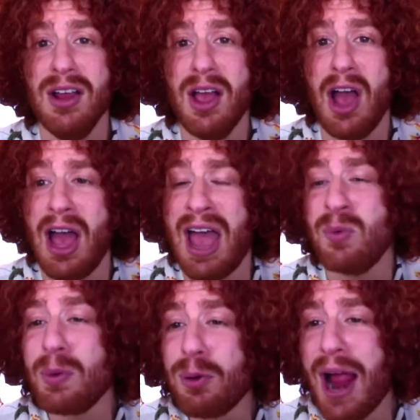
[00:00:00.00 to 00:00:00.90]
And we're
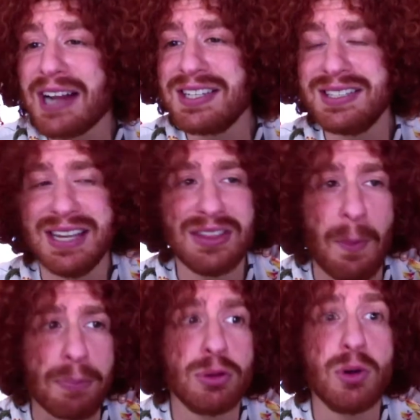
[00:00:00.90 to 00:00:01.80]
practicing the
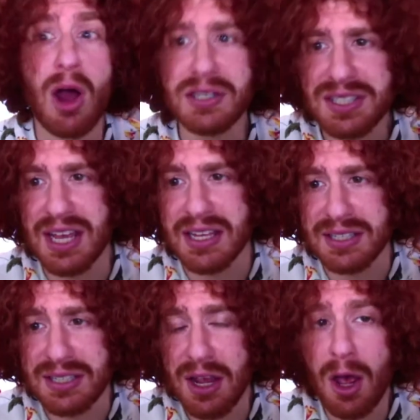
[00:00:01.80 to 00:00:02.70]

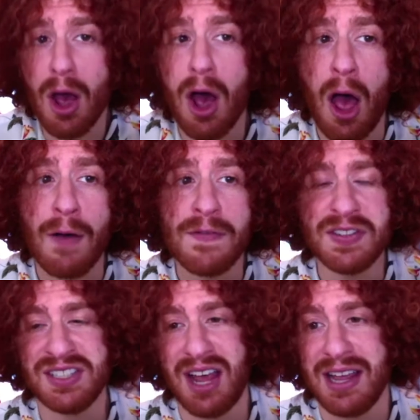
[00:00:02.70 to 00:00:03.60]
process of
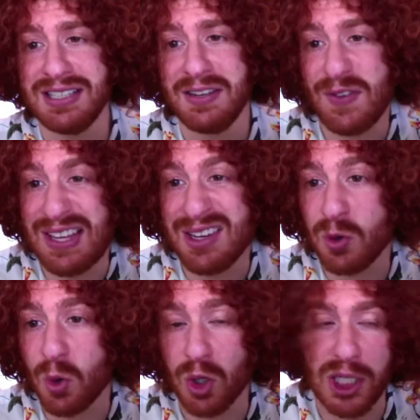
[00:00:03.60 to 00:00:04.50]
scientific
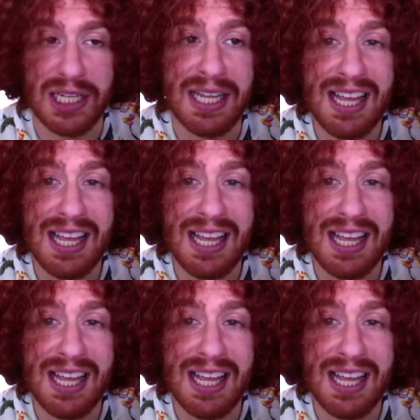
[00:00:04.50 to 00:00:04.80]
inquiry